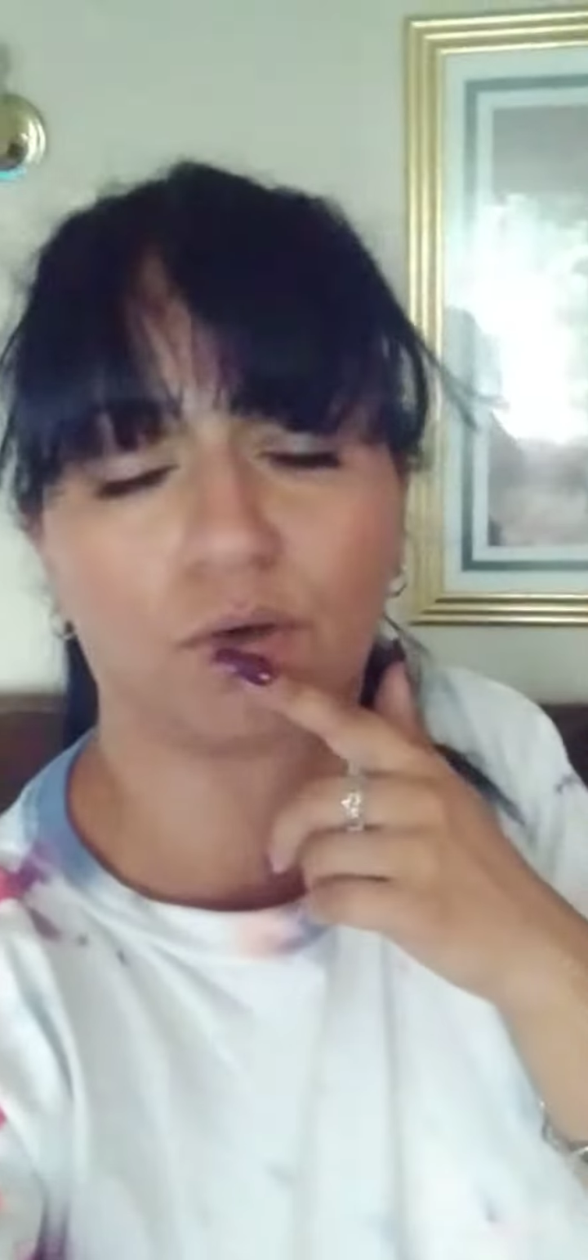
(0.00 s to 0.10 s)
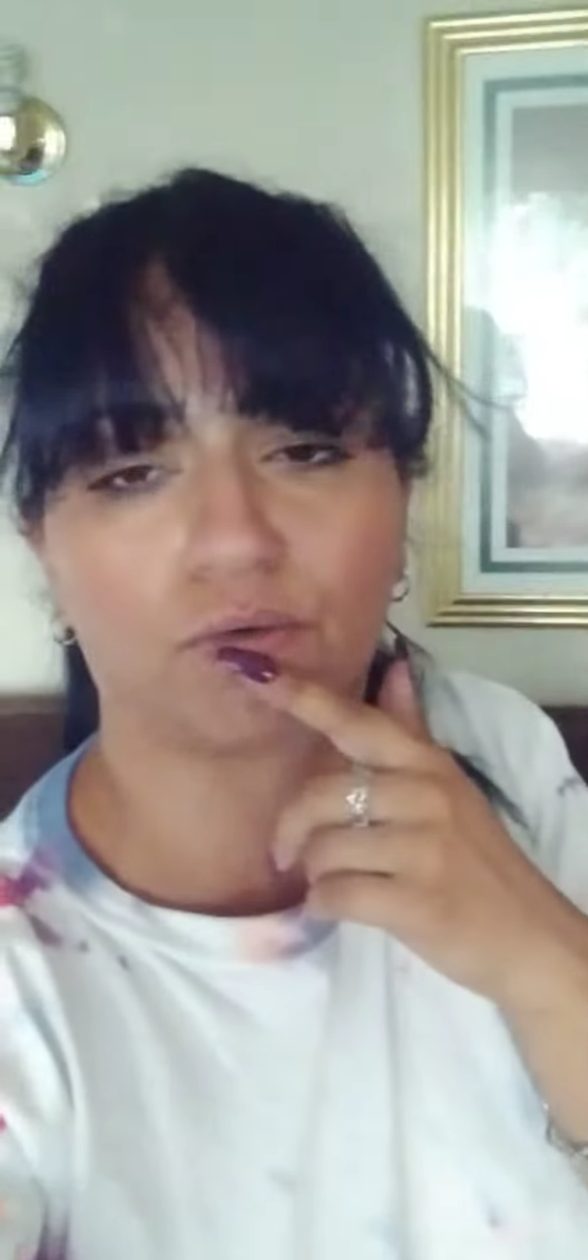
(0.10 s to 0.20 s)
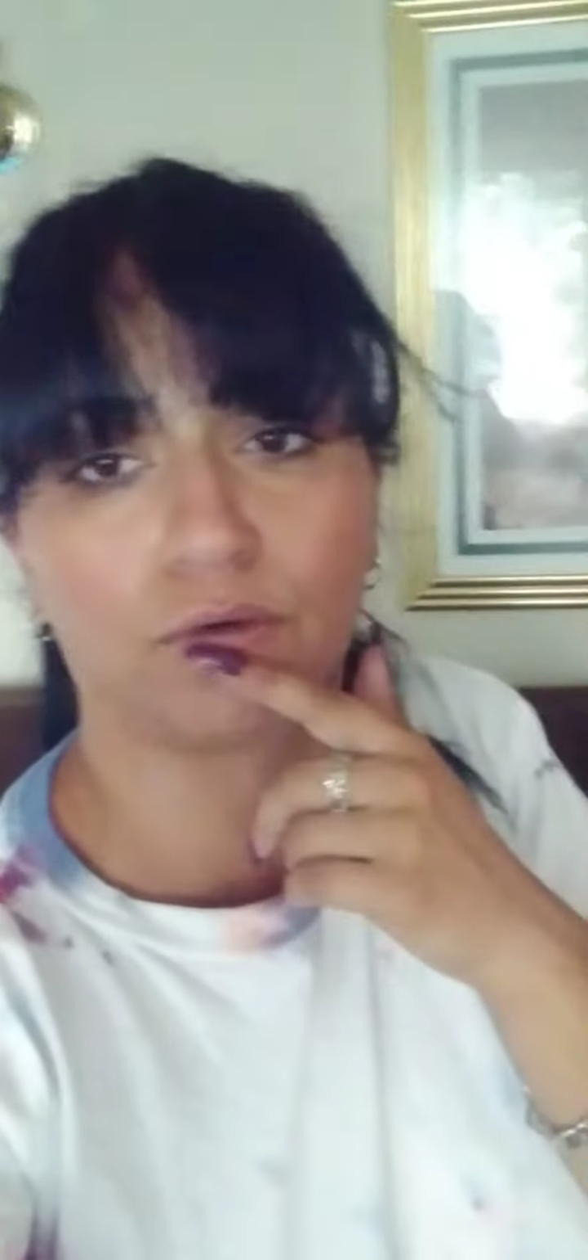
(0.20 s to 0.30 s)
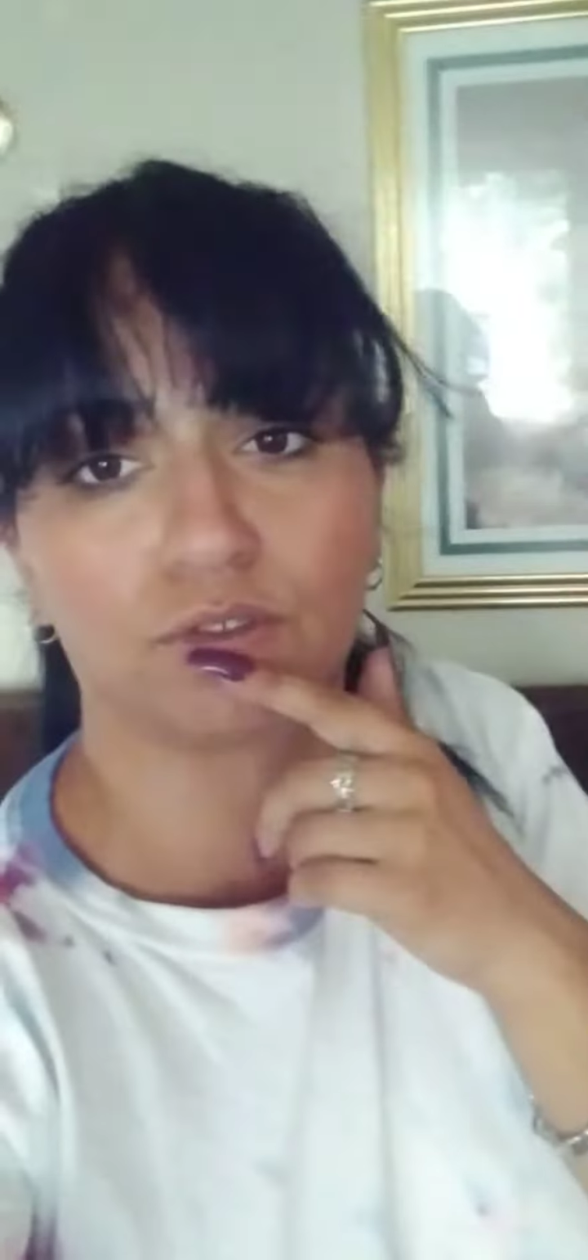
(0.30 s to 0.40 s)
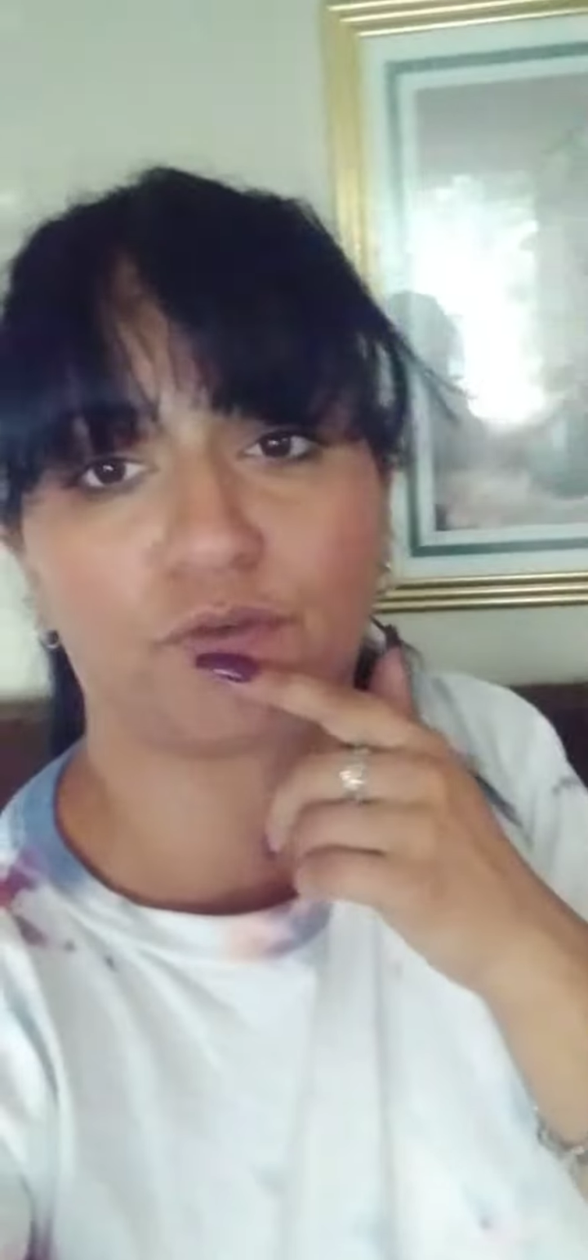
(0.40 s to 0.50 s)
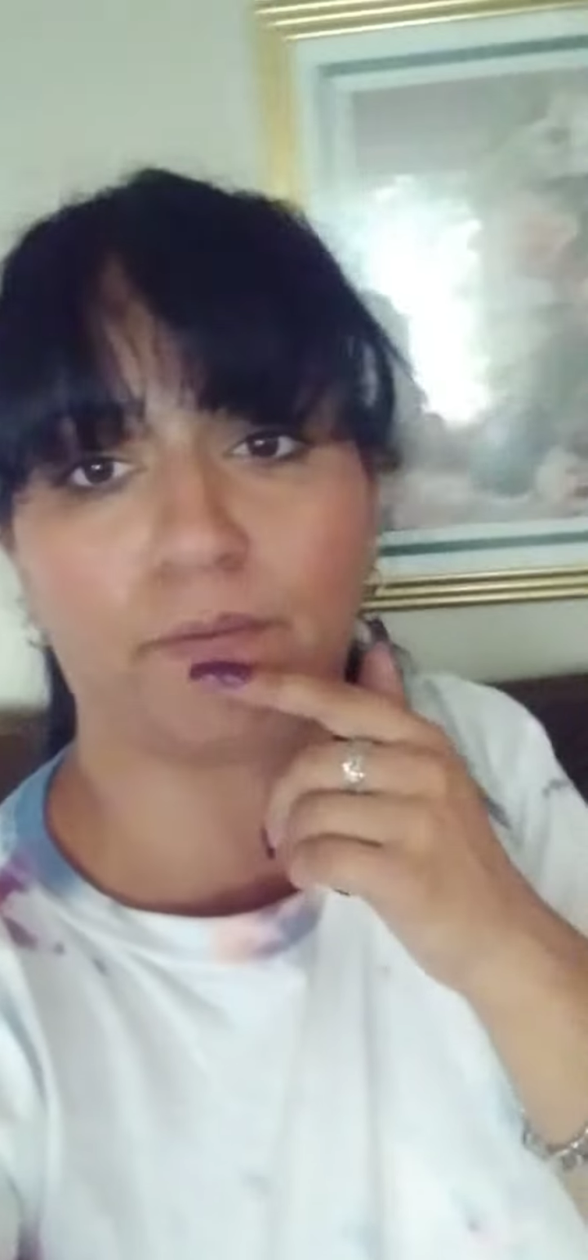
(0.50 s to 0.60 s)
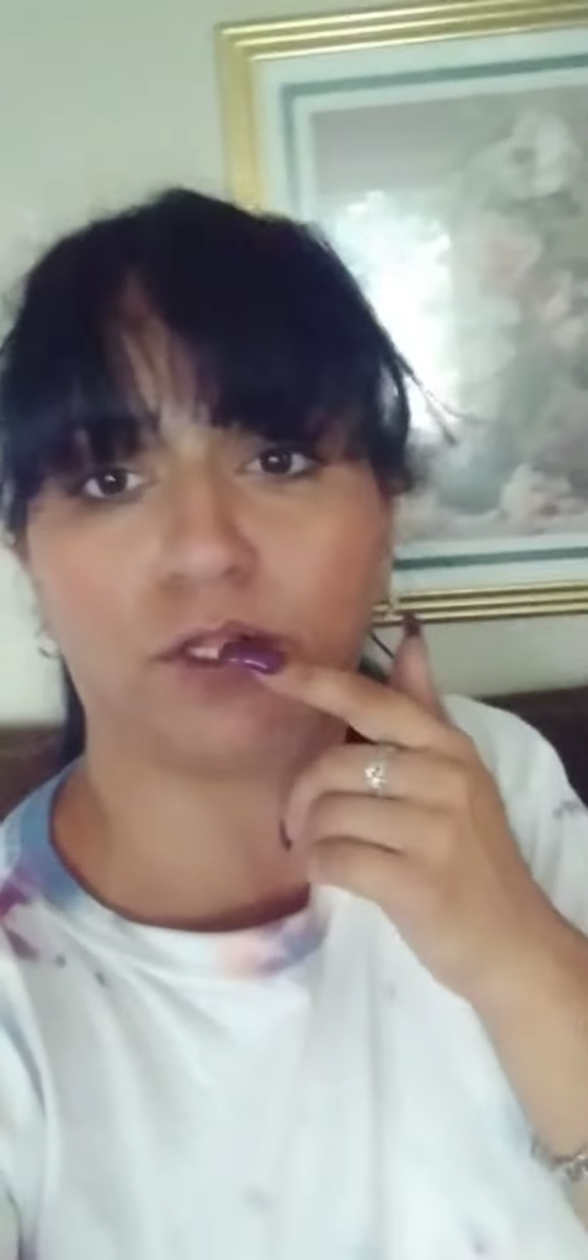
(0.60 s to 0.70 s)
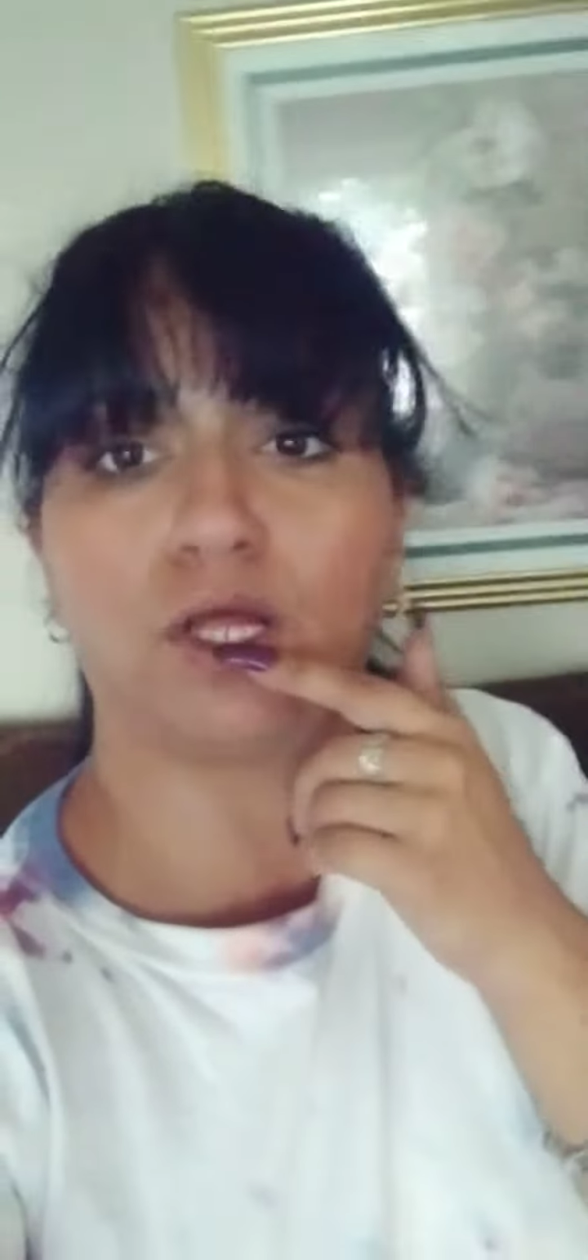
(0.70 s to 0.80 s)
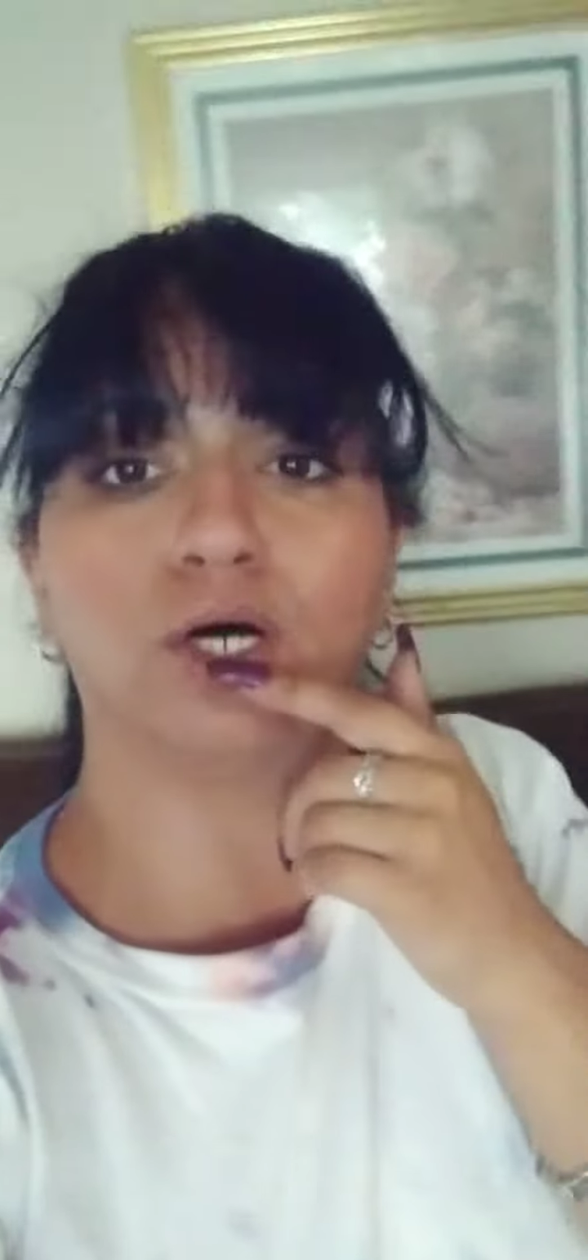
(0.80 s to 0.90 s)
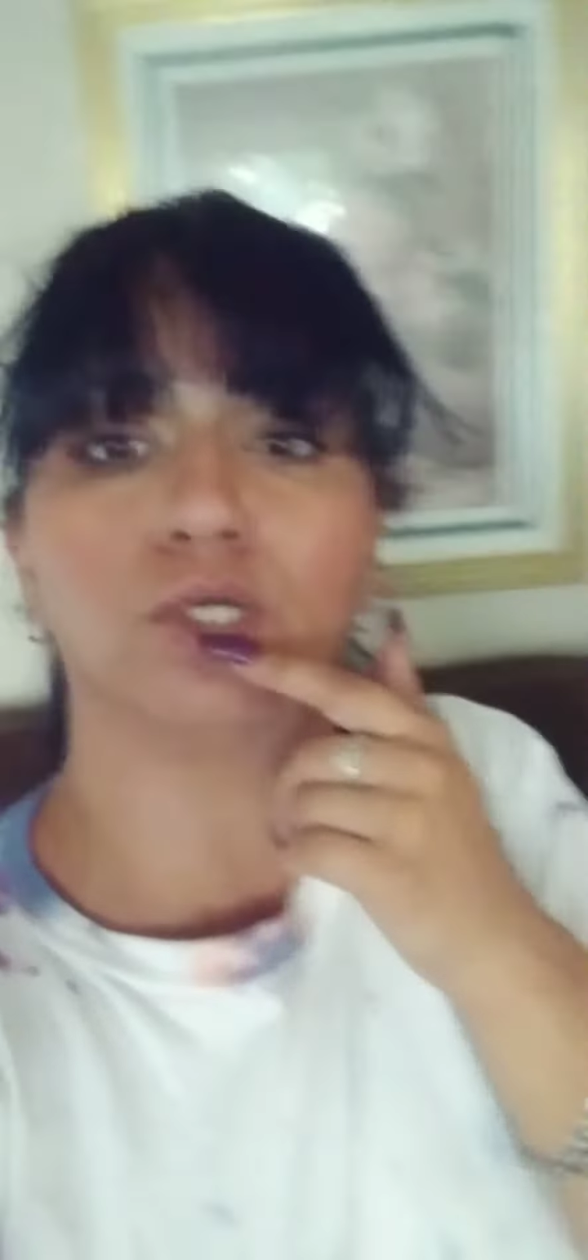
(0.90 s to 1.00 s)
gross from
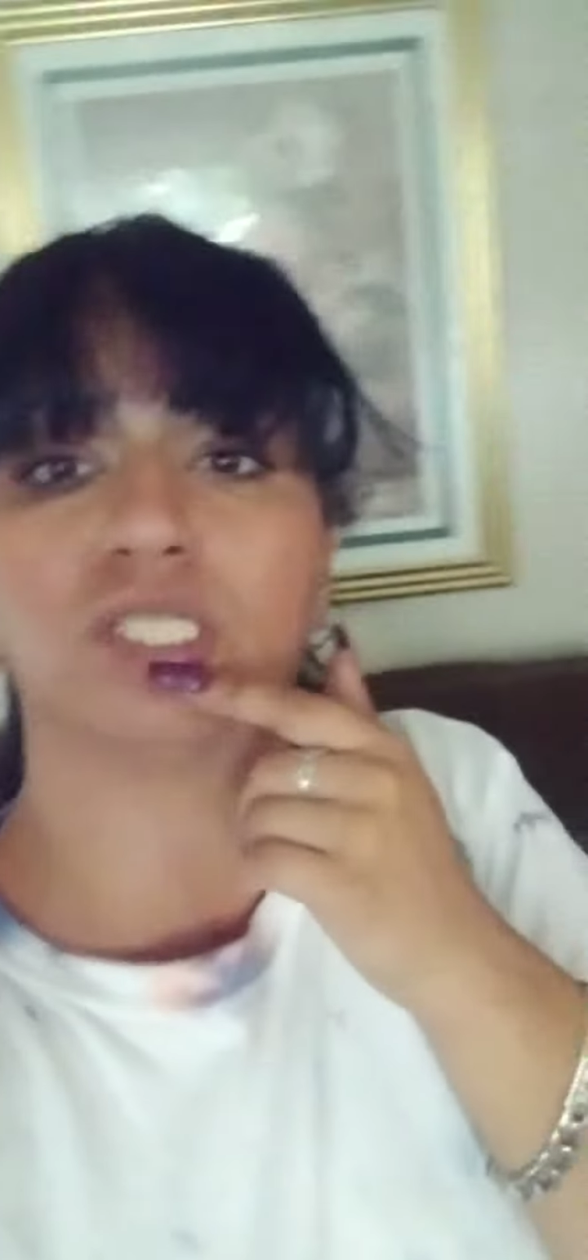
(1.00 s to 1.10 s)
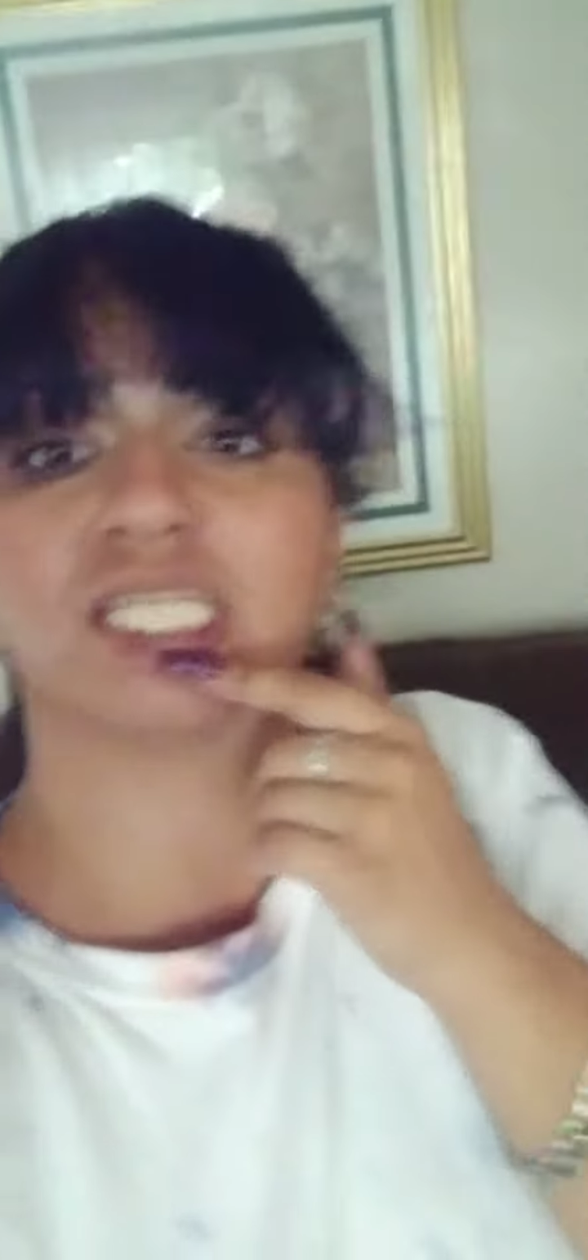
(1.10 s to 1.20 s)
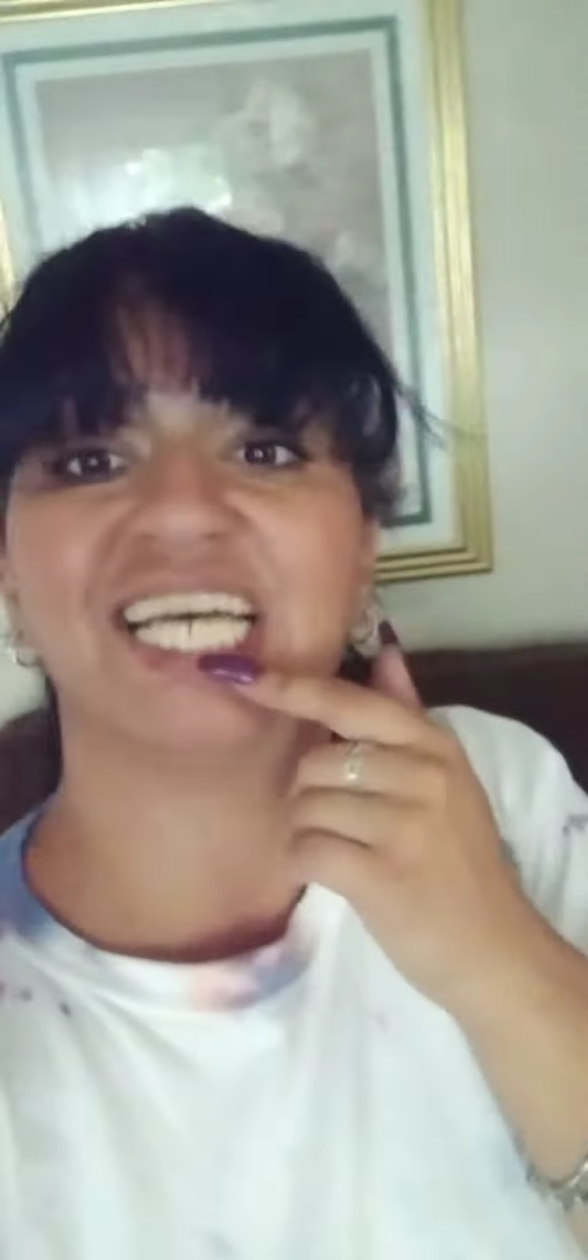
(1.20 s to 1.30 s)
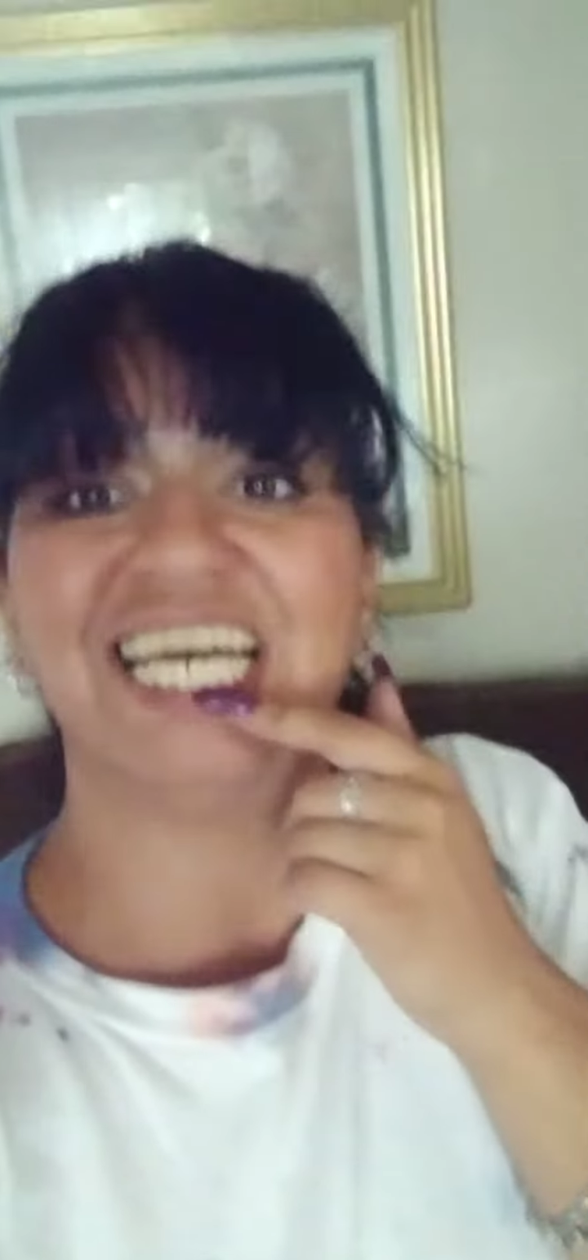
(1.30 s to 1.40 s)
close